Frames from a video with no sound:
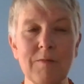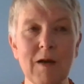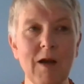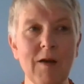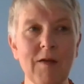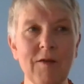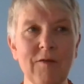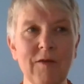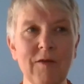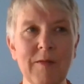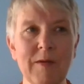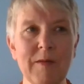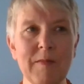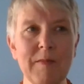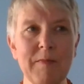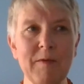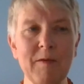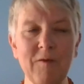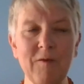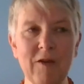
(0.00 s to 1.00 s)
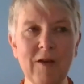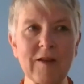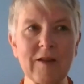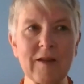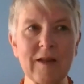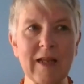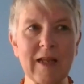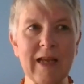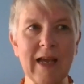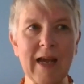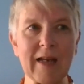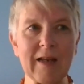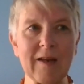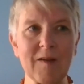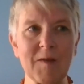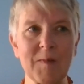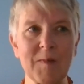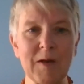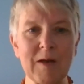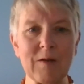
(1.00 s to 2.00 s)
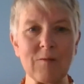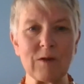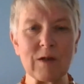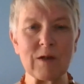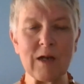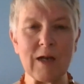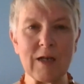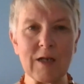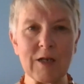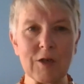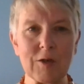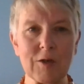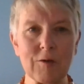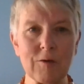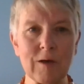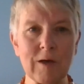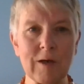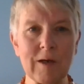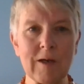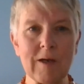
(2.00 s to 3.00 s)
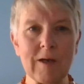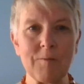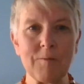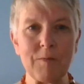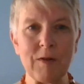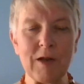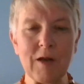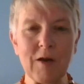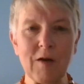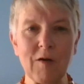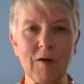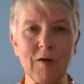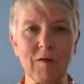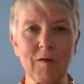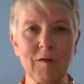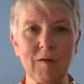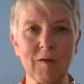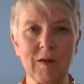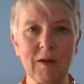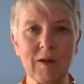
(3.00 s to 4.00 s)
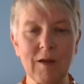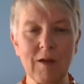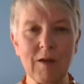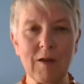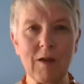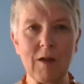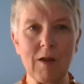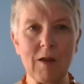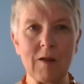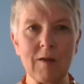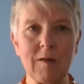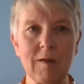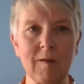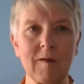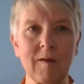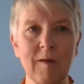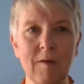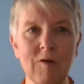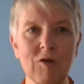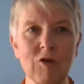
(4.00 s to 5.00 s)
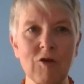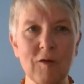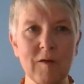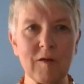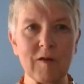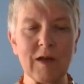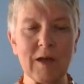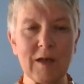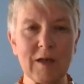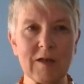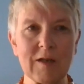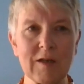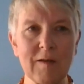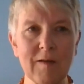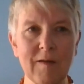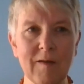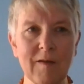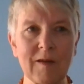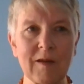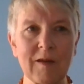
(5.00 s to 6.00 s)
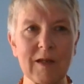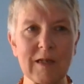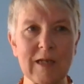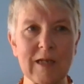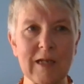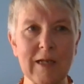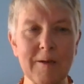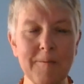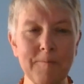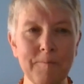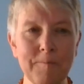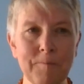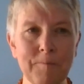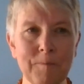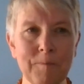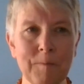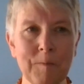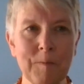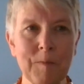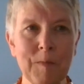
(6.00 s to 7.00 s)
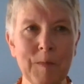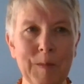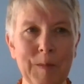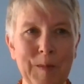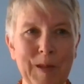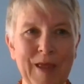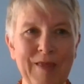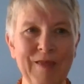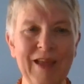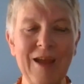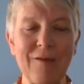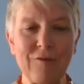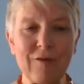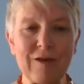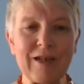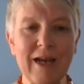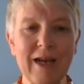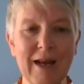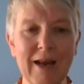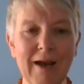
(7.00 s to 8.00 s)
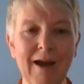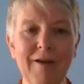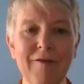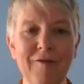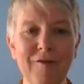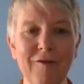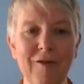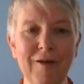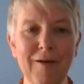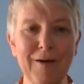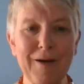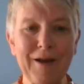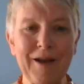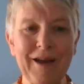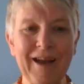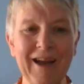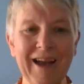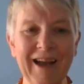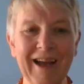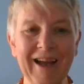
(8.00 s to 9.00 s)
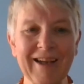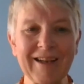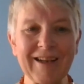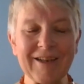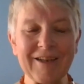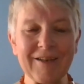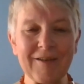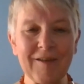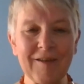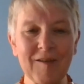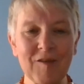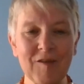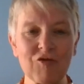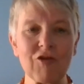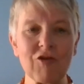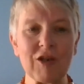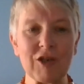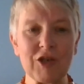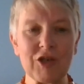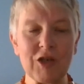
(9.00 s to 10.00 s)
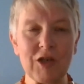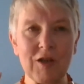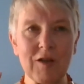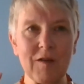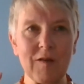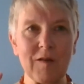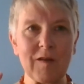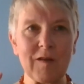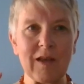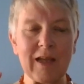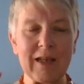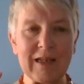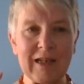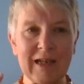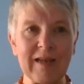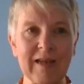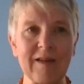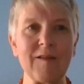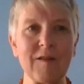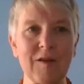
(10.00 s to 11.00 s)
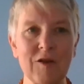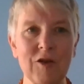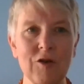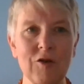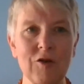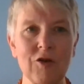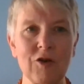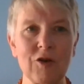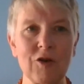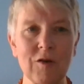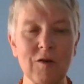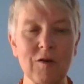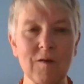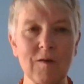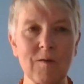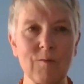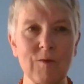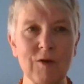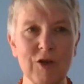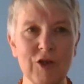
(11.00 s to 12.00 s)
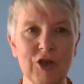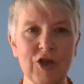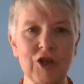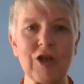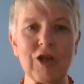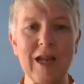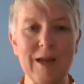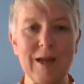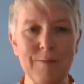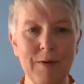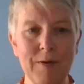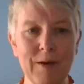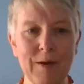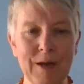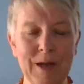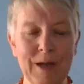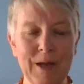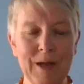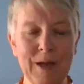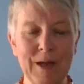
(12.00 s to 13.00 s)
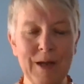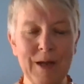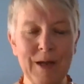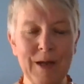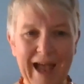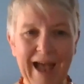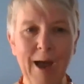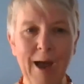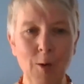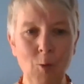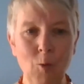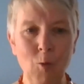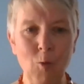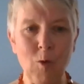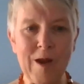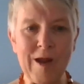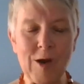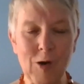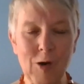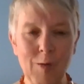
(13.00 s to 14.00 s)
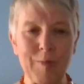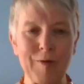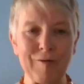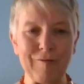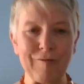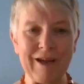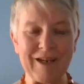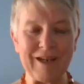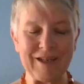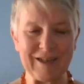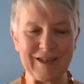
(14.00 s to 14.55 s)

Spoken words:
other family members feel, that they can explain what I do, because social scientists study the everyday life and the structures and institutions which shape how we operate